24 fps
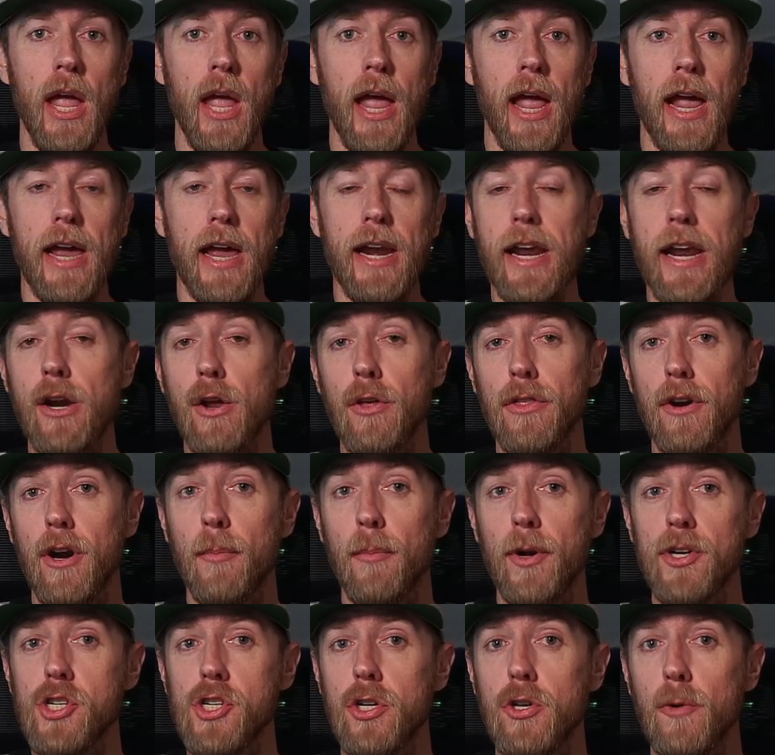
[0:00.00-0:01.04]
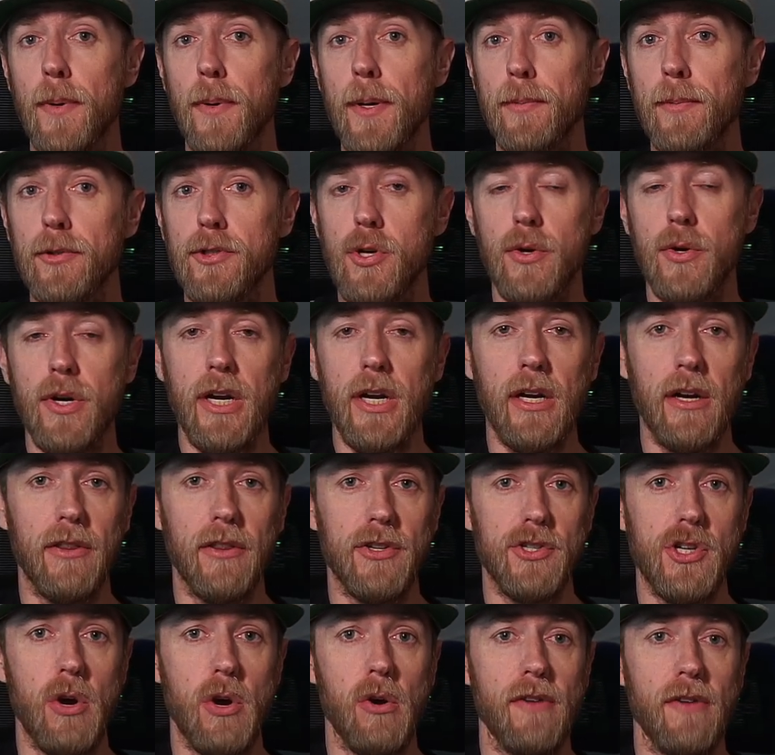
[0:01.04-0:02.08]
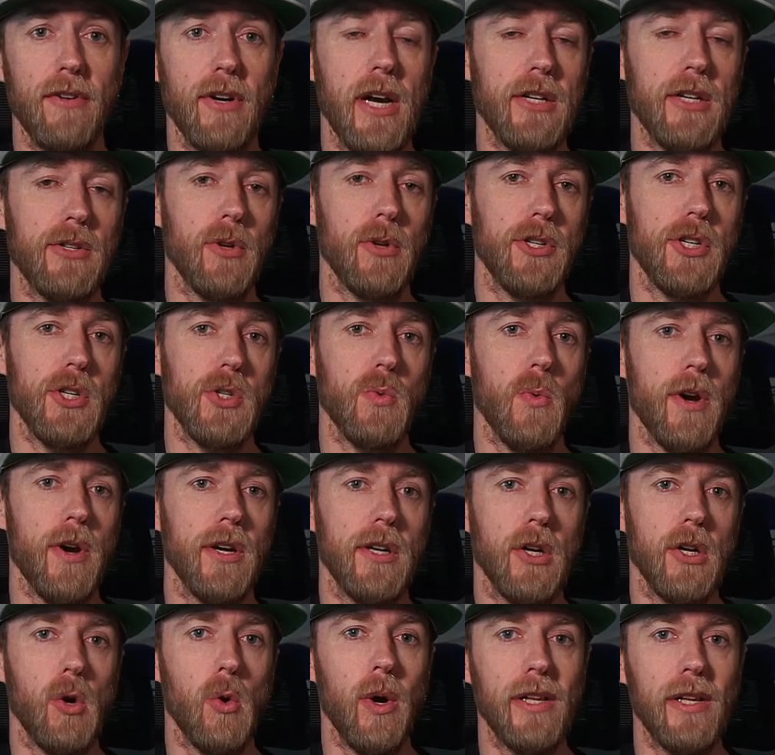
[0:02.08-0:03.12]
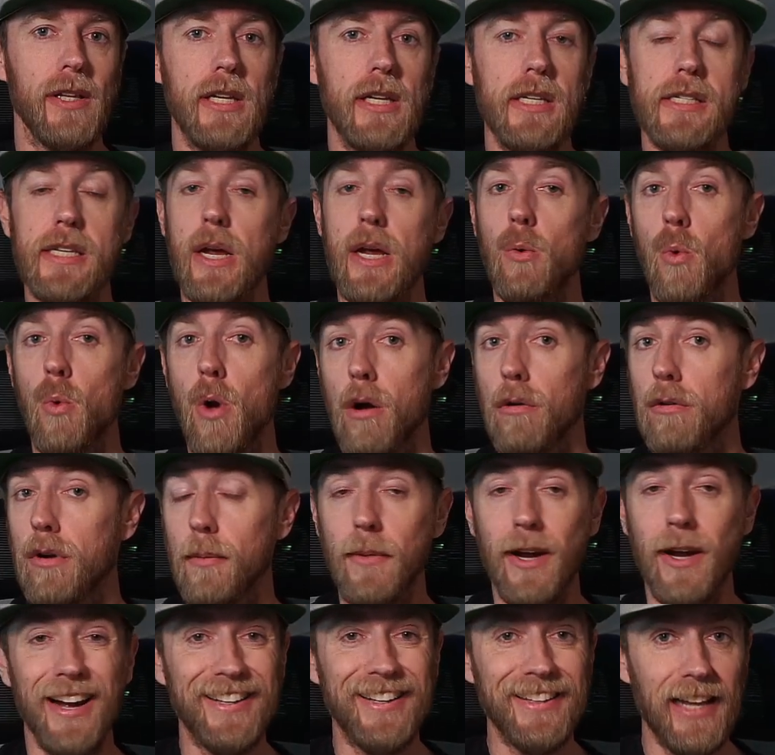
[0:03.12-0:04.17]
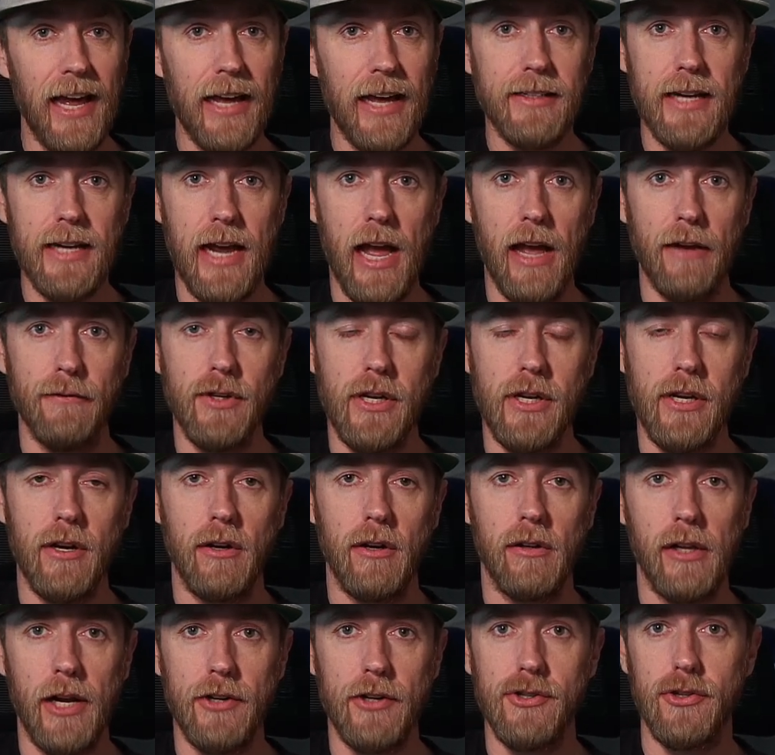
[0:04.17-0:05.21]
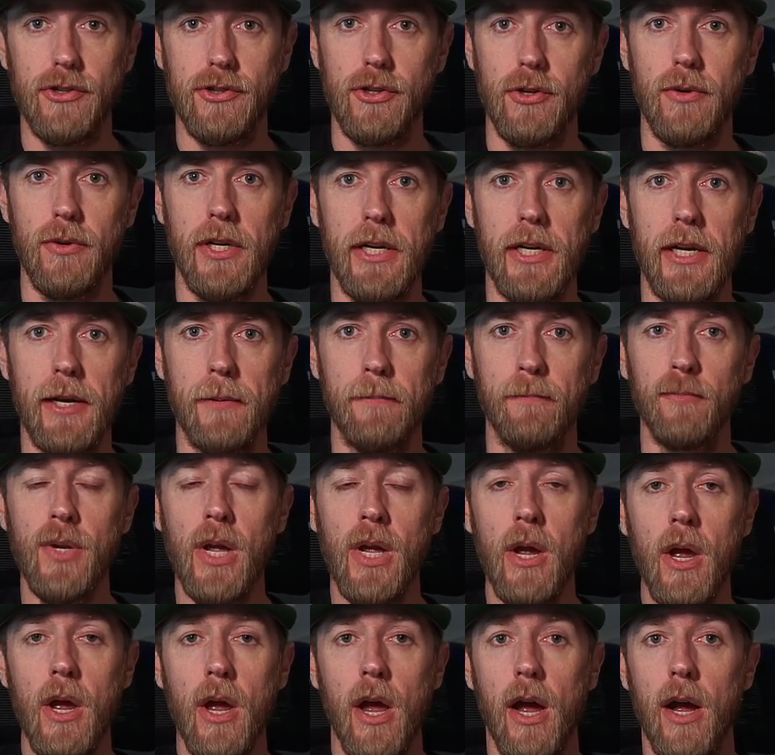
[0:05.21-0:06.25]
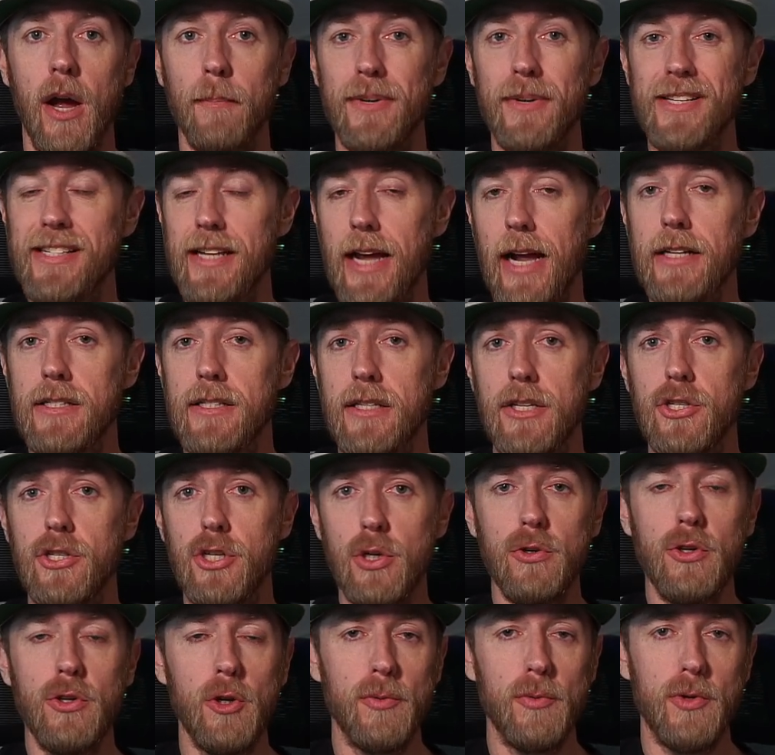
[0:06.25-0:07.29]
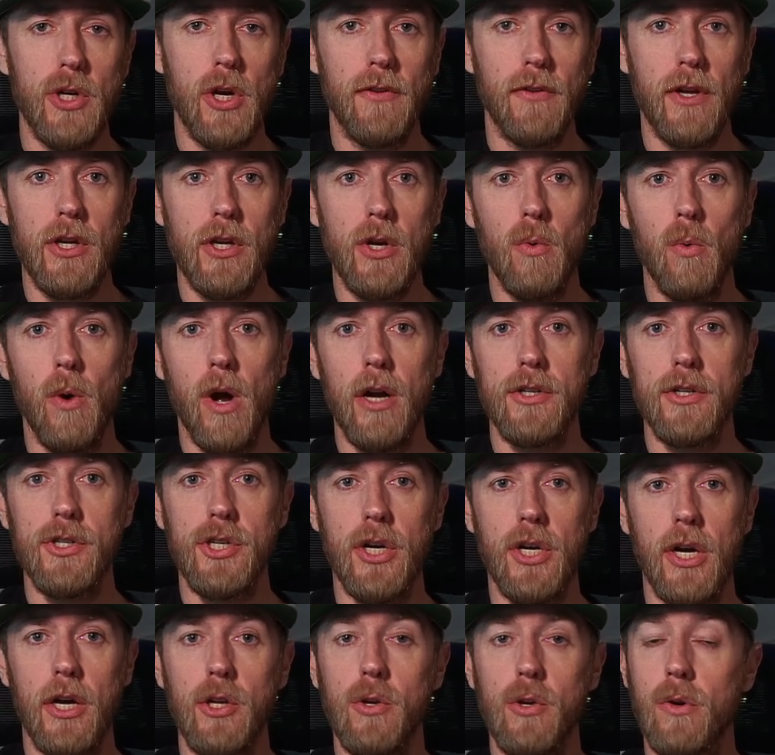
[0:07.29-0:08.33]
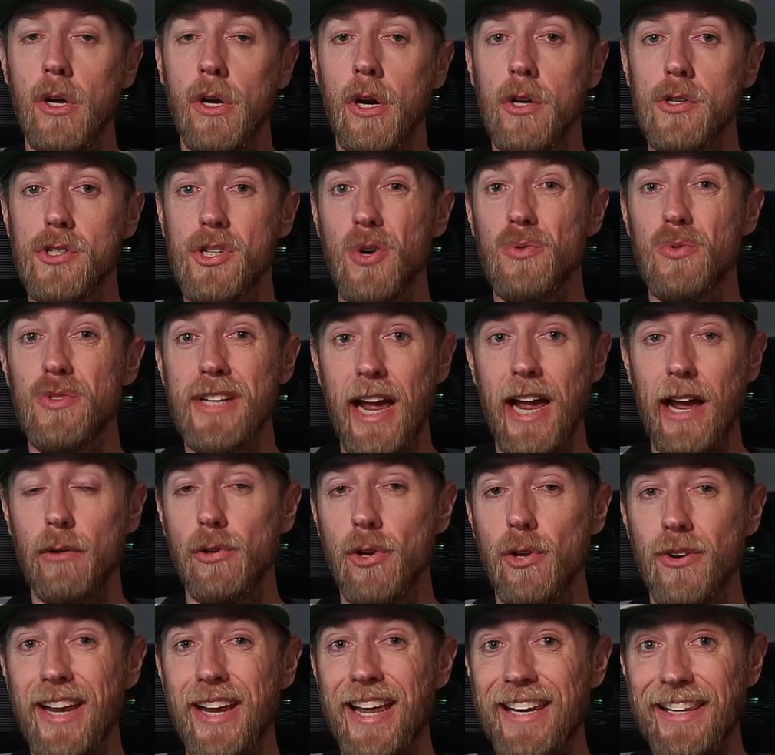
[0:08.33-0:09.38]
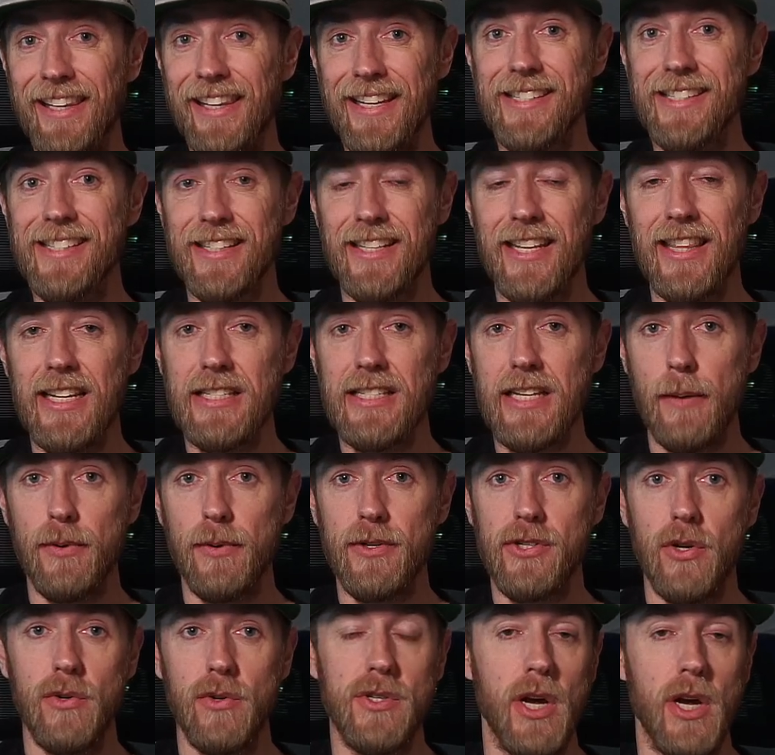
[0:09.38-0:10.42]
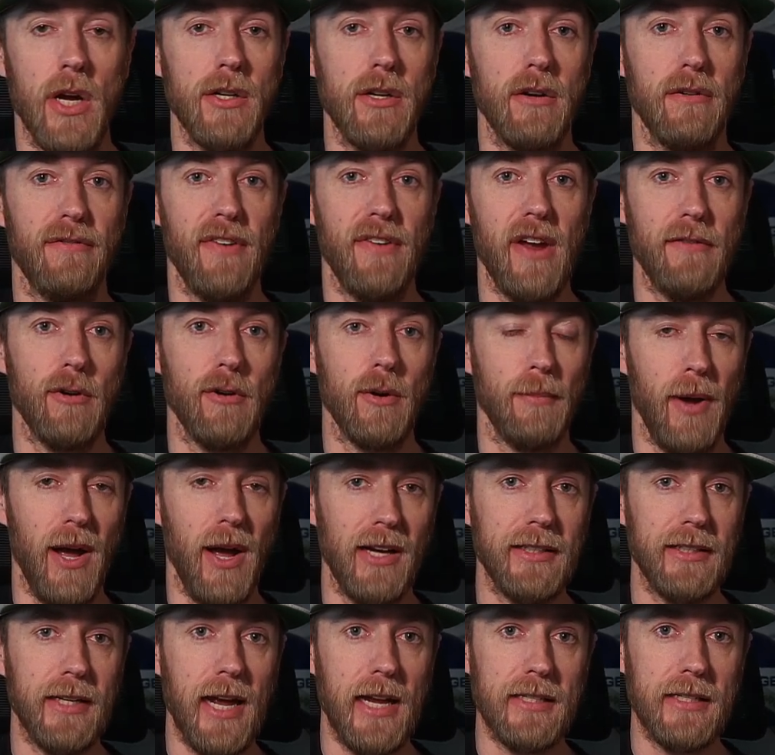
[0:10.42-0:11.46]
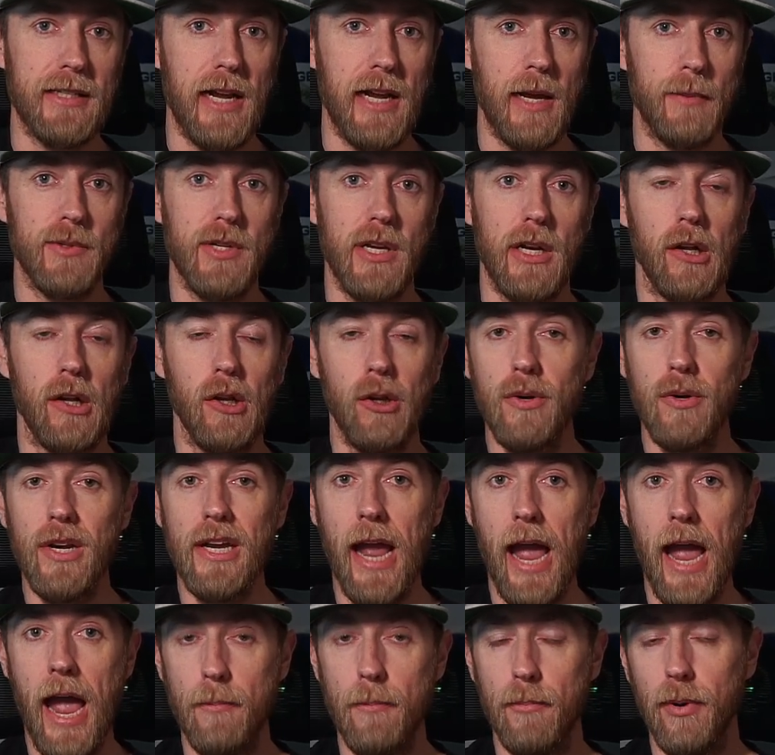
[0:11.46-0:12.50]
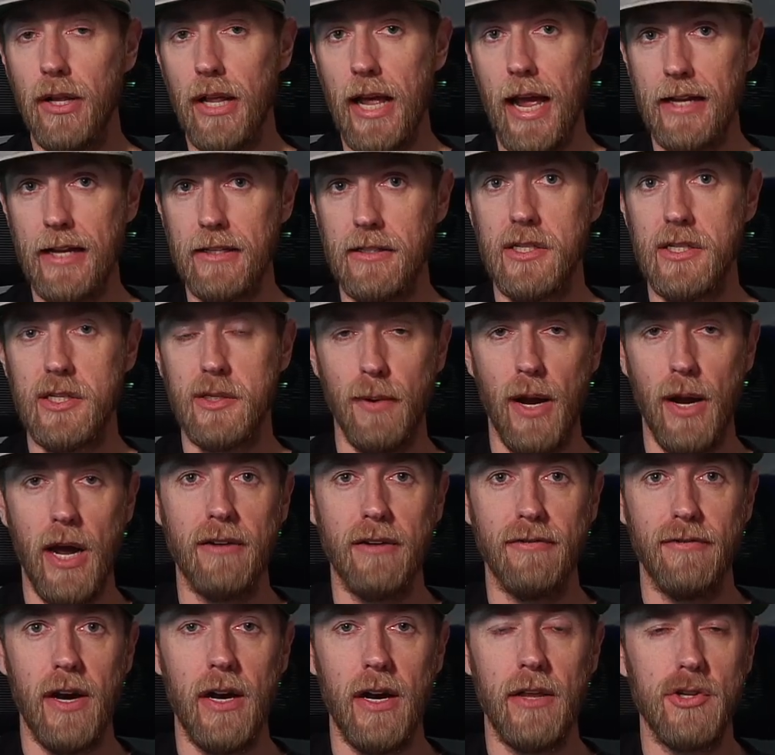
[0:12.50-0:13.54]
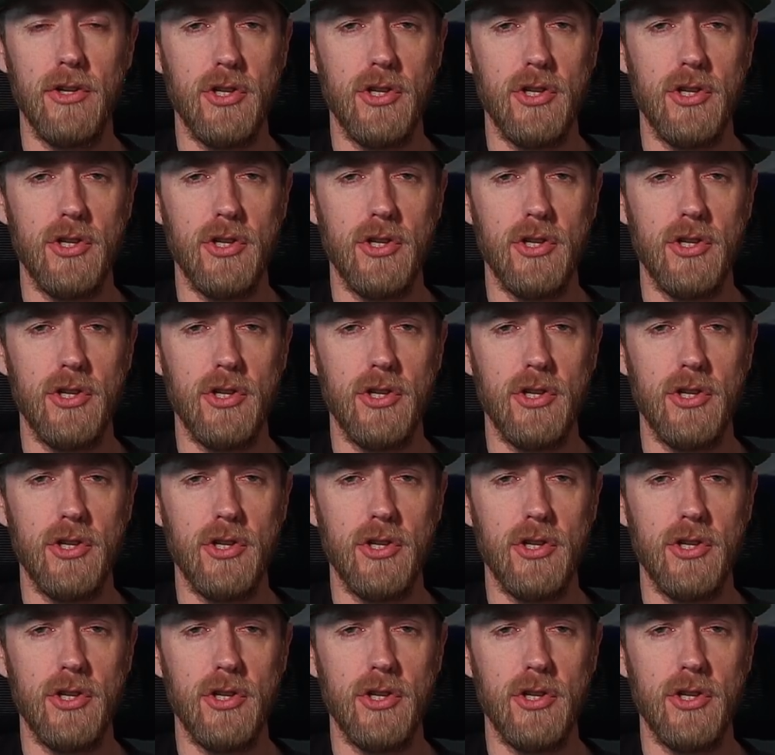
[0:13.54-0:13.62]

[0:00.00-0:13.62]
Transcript: And I know there are a bunch of new people tuning into the show every day, so I just wanted to quickly say welcome. Glad to have you here. Glad you're tuning in. Besides this YouTube show that you watch, you can also download and listen to these episodes on your favorite podcast apps, including Apple and Spotify.